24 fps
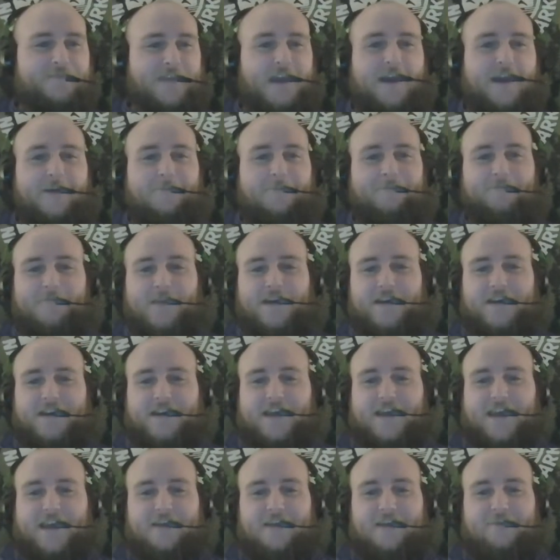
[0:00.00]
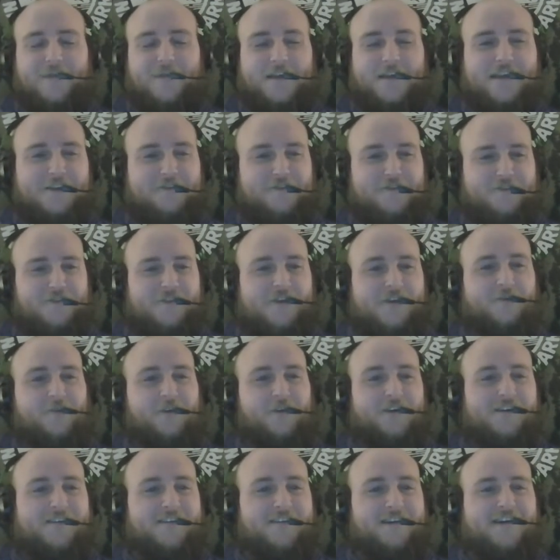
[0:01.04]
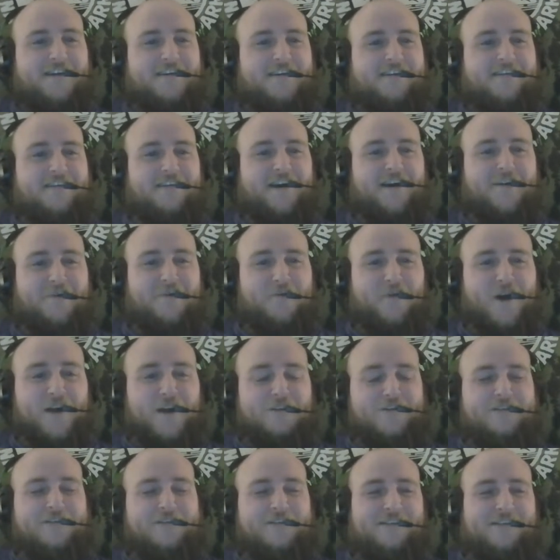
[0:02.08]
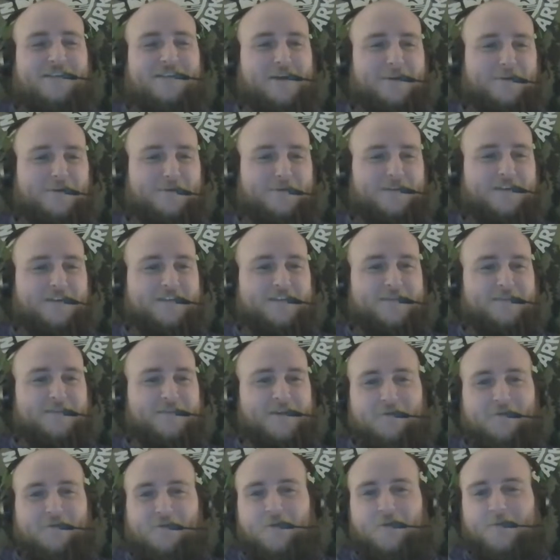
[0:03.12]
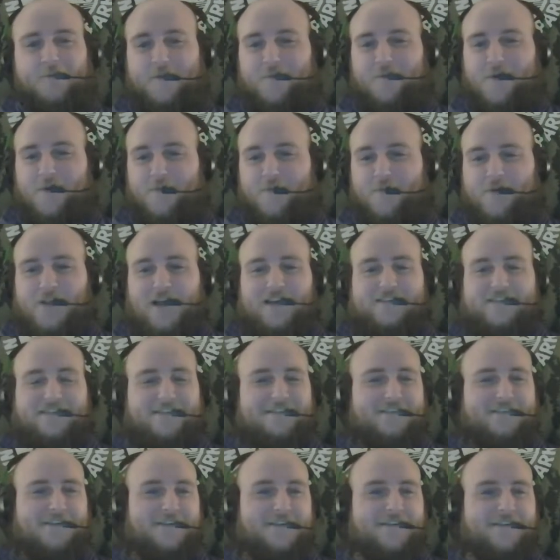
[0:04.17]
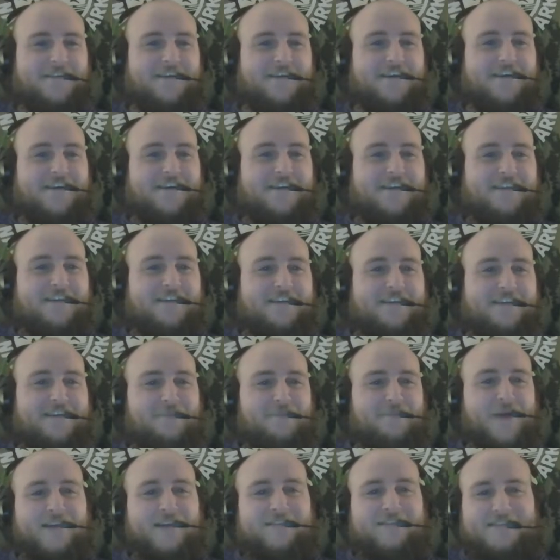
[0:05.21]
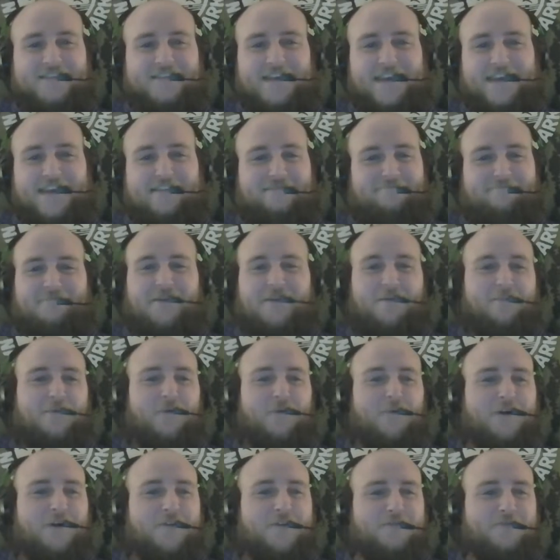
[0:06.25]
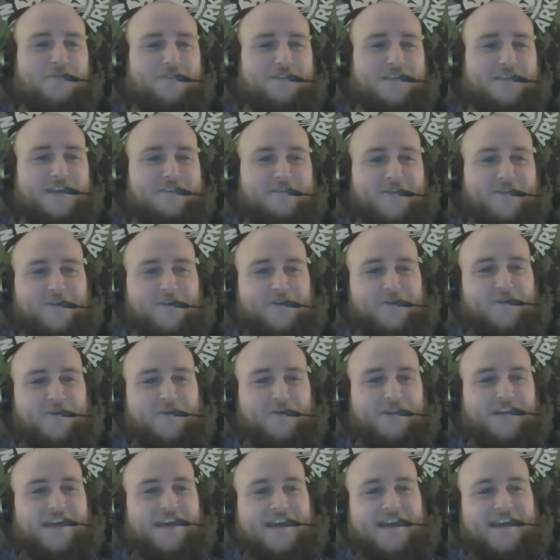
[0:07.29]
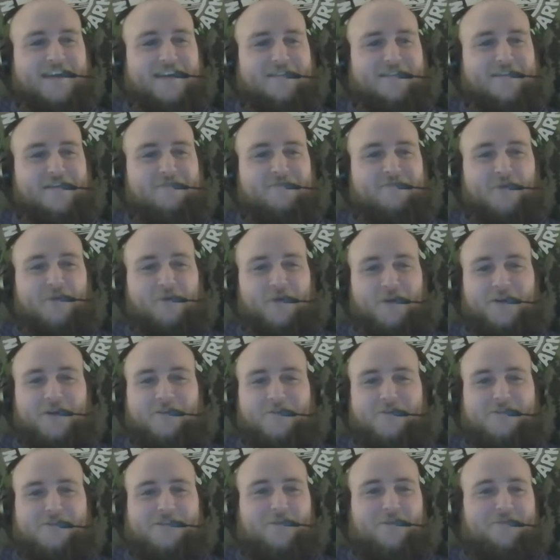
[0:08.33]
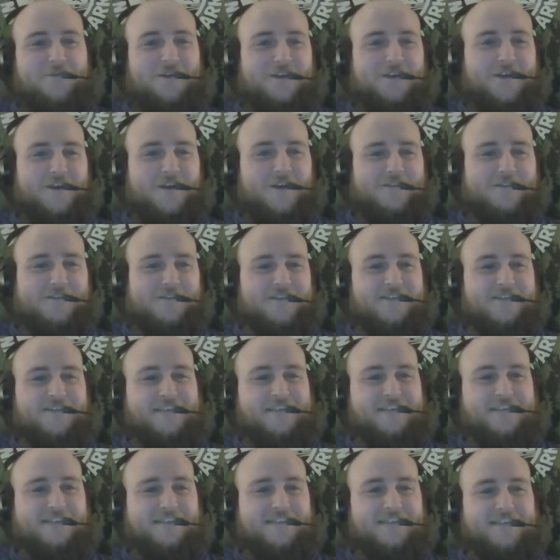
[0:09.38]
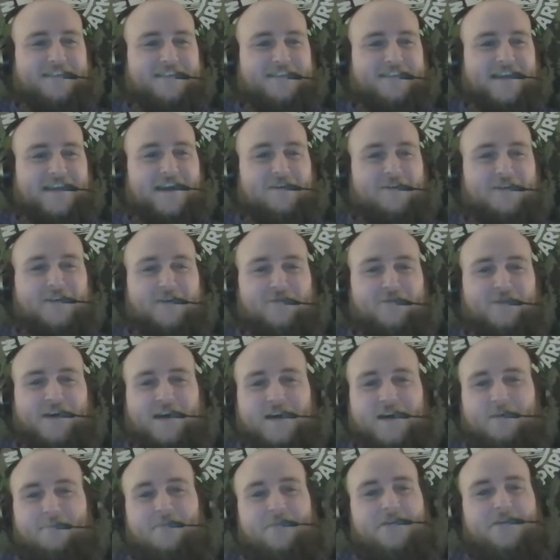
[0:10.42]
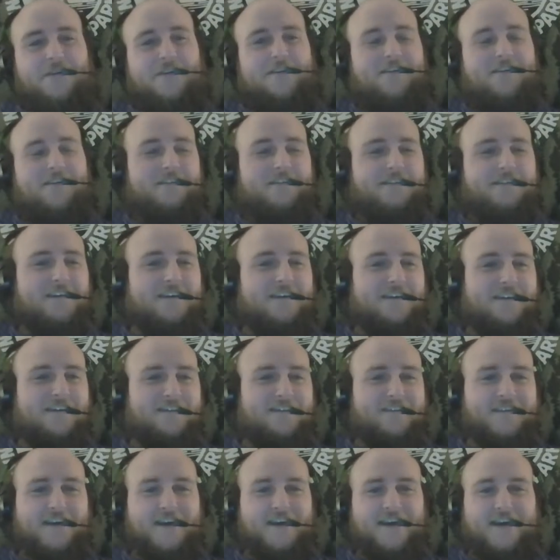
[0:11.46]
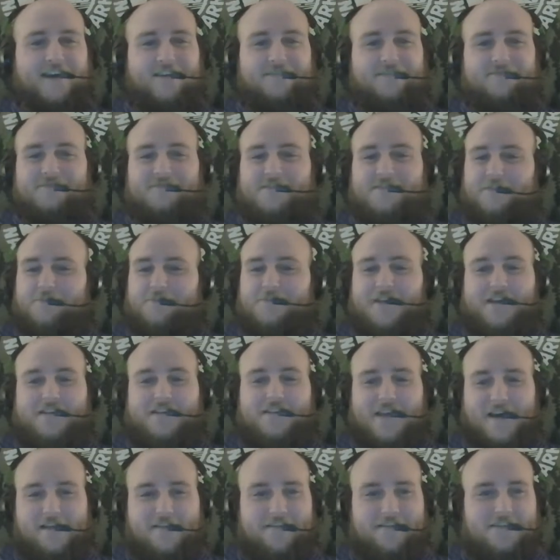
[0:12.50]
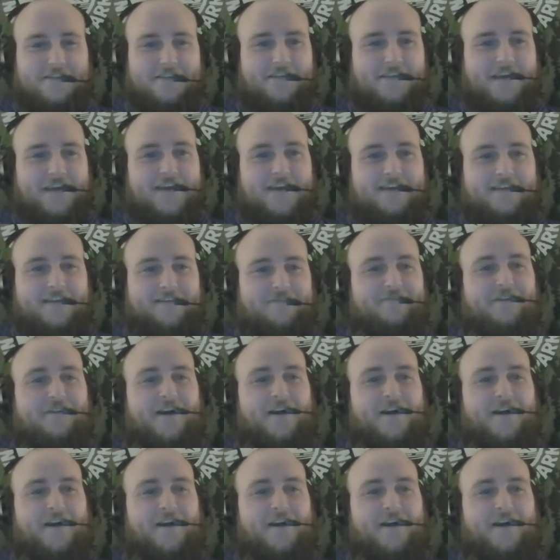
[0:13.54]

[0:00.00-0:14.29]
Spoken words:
It'll be an interesting one. On a Washington note, because I'm going to throw my purple glasses on, the Penn State #1 receiver who only had, I think, 400 something yards on the season is now at UW. and seems like a talented kid.